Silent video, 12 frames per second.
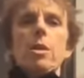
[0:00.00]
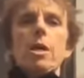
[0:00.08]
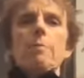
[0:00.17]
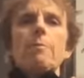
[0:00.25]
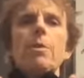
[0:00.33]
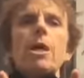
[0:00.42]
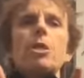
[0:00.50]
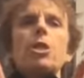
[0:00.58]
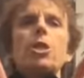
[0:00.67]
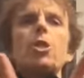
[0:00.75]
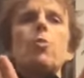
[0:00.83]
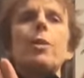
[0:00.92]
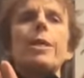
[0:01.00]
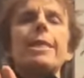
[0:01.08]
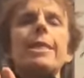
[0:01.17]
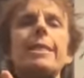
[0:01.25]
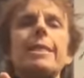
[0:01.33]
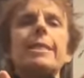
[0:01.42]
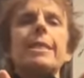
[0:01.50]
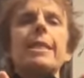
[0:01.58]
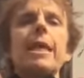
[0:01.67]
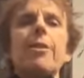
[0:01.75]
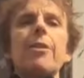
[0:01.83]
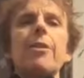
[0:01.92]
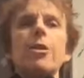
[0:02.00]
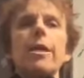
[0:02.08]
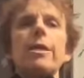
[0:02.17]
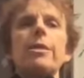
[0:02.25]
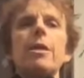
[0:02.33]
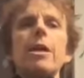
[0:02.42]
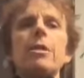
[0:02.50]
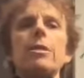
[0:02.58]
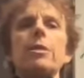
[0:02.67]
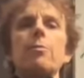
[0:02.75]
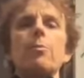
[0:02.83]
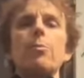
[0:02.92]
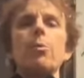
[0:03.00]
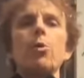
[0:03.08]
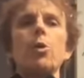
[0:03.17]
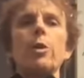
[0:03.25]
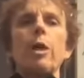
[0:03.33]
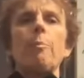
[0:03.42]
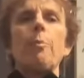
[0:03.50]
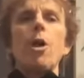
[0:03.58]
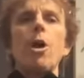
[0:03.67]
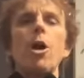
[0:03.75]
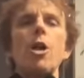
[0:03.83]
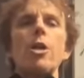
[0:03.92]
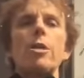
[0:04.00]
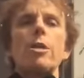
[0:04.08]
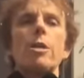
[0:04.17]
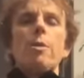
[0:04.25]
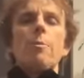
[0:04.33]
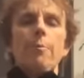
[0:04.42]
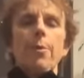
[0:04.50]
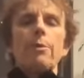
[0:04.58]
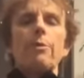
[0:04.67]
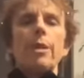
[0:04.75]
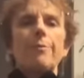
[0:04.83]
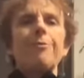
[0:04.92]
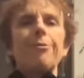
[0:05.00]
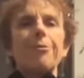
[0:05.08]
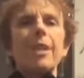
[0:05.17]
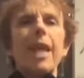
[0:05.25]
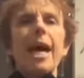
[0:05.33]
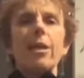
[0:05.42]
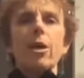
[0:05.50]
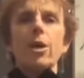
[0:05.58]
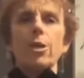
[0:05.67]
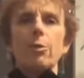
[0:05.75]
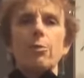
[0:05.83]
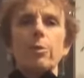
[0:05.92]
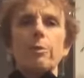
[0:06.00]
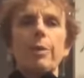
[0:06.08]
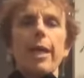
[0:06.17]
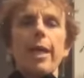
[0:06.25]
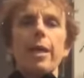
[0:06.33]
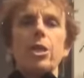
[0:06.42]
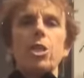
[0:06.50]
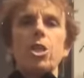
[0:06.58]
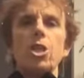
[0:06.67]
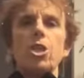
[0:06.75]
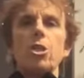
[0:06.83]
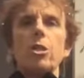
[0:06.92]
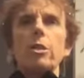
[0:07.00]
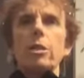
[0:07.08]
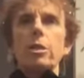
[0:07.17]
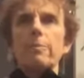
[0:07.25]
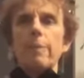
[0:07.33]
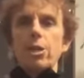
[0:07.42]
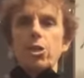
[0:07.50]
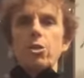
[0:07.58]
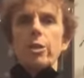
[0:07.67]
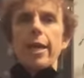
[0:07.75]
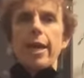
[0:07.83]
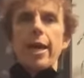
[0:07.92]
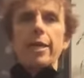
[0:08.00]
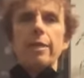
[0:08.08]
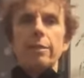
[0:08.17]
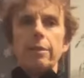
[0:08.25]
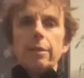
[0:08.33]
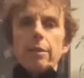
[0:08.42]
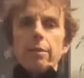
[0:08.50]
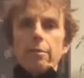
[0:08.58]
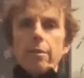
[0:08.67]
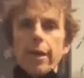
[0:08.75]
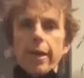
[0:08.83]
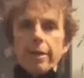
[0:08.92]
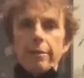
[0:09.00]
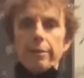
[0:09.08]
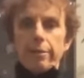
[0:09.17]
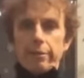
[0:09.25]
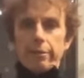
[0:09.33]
not squeezed together and not pulled apart, but flat on your rib cage as best you can, right?